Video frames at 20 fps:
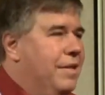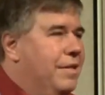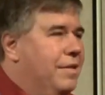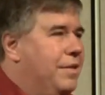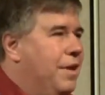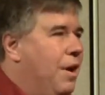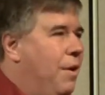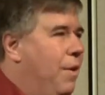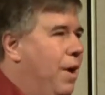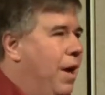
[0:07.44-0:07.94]

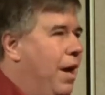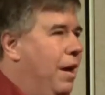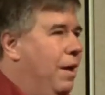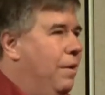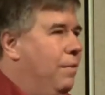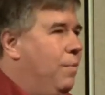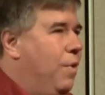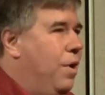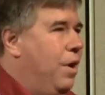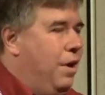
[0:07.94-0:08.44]
So
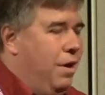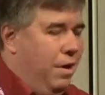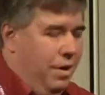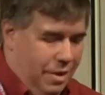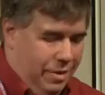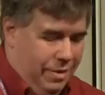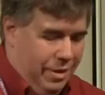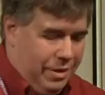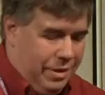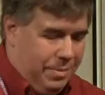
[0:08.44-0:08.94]
uh, we're
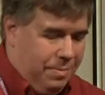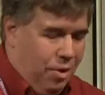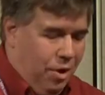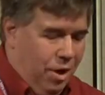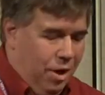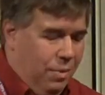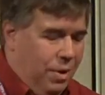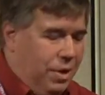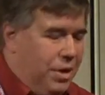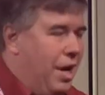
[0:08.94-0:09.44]
this
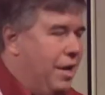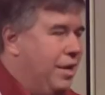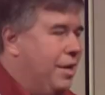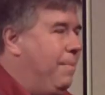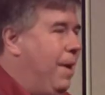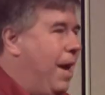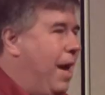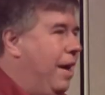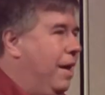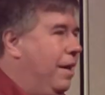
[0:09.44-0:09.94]
morning we talked
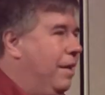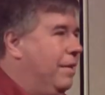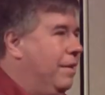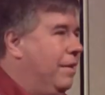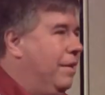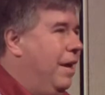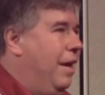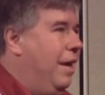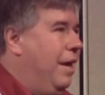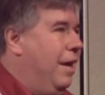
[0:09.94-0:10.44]
about
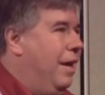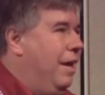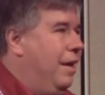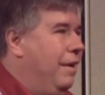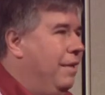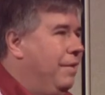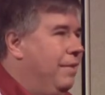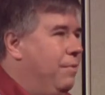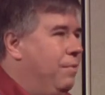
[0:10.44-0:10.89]
uh,